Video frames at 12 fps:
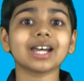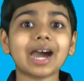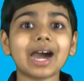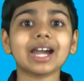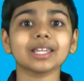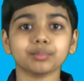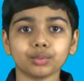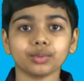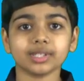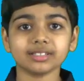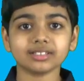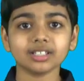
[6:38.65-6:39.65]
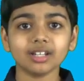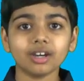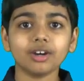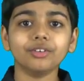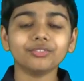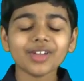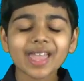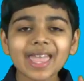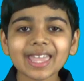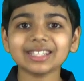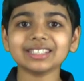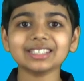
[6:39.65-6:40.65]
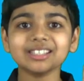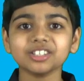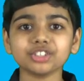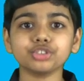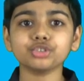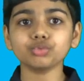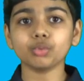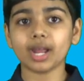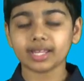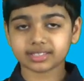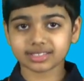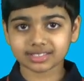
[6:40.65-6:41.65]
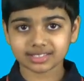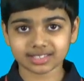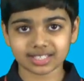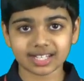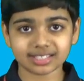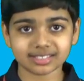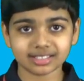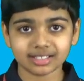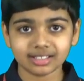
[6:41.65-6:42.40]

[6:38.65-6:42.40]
high point of any U.S. state.